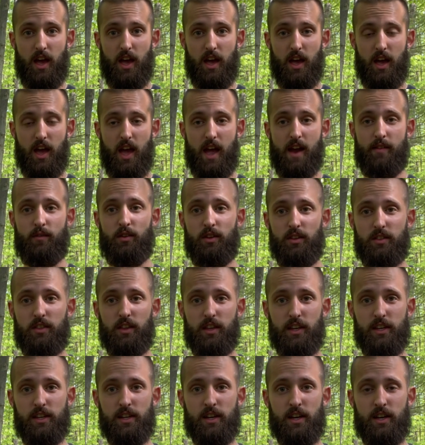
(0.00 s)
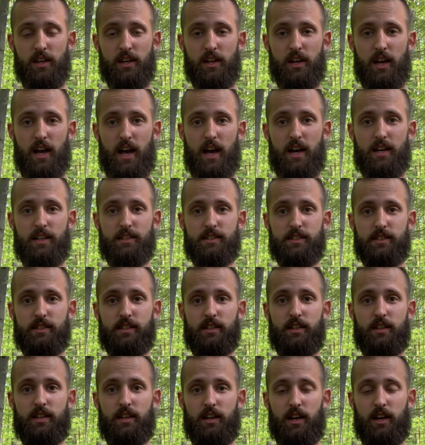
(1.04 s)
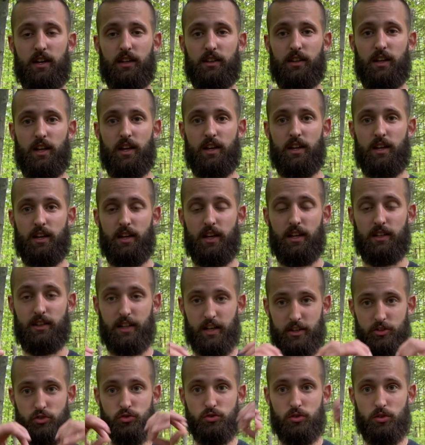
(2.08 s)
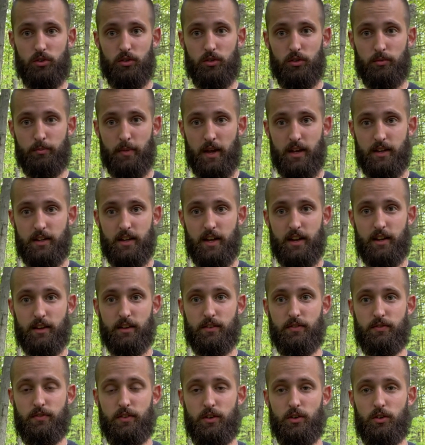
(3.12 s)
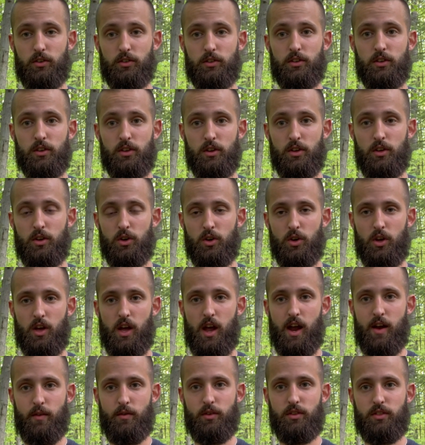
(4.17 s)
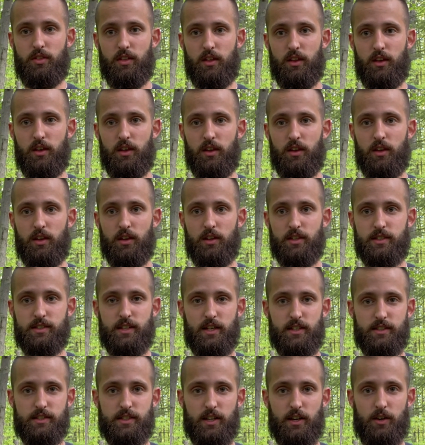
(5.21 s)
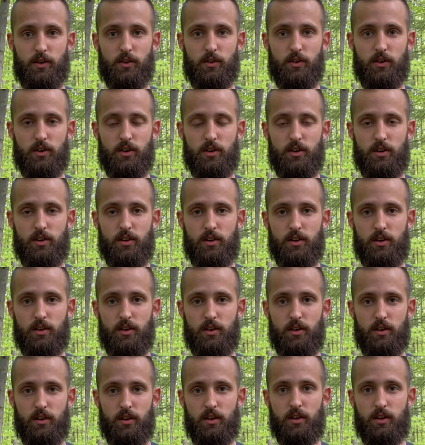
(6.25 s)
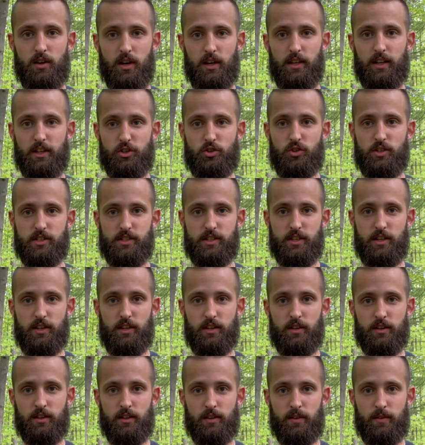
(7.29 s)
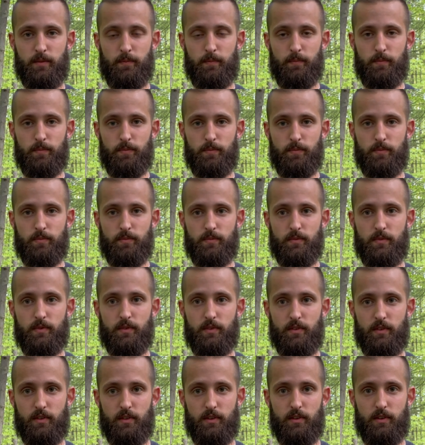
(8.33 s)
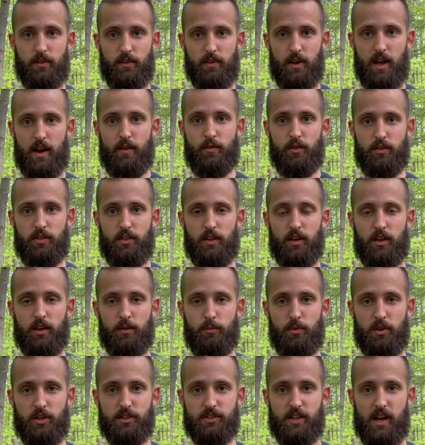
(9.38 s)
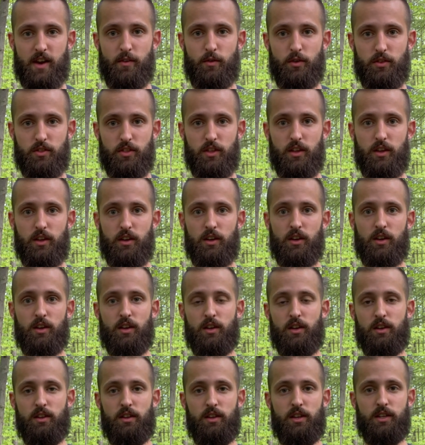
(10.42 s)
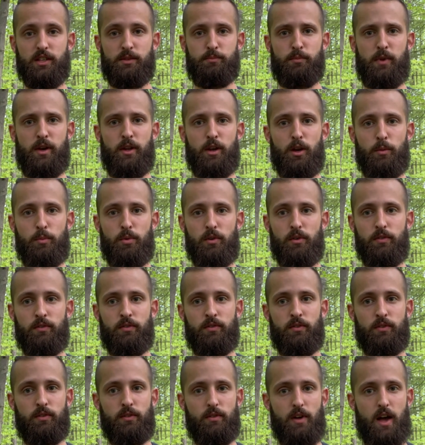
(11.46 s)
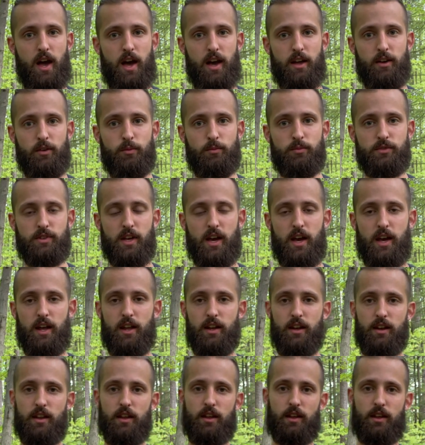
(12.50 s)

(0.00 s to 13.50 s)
everything has an electromagnetic field. Everything sends out electricity. Everything, because everything is made up of atoms. And